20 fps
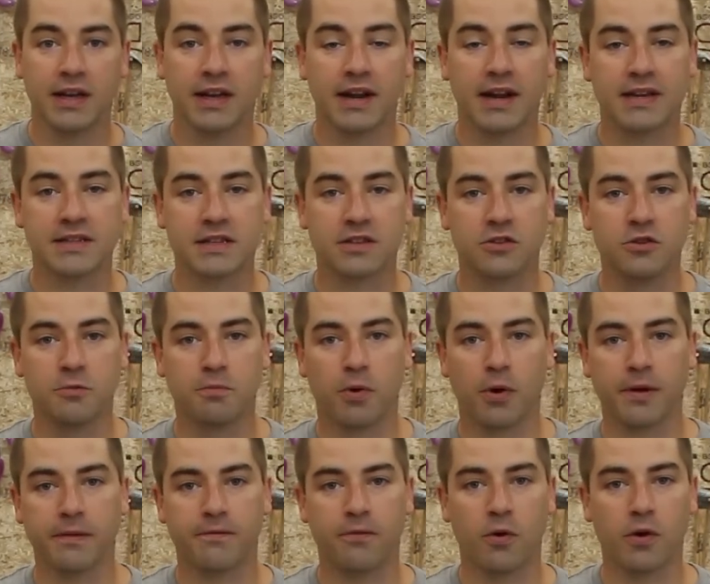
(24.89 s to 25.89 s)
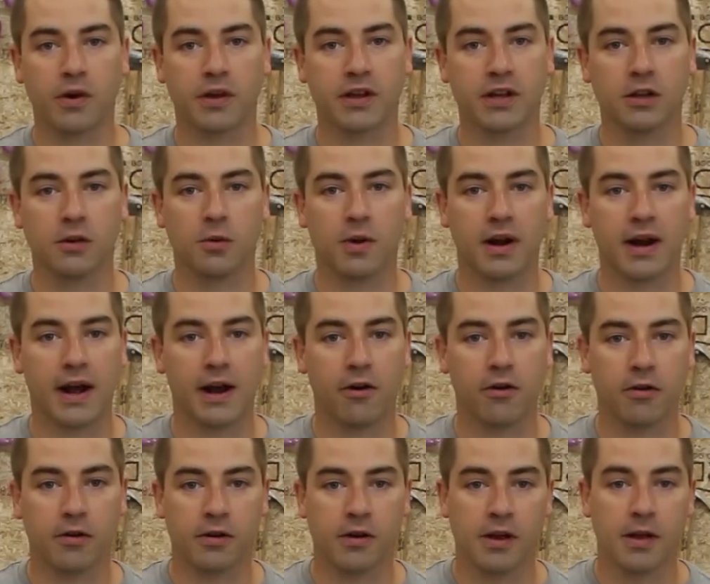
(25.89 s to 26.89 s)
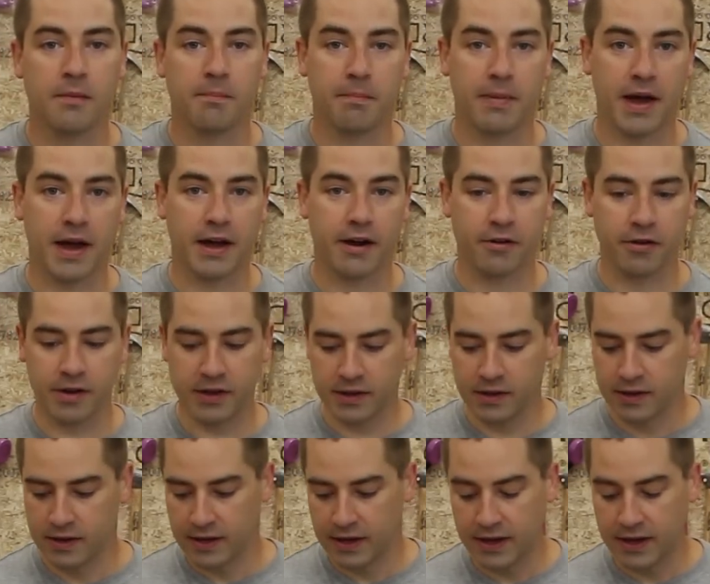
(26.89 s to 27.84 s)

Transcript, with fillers: It has a 2.4 kilowatt hour battery.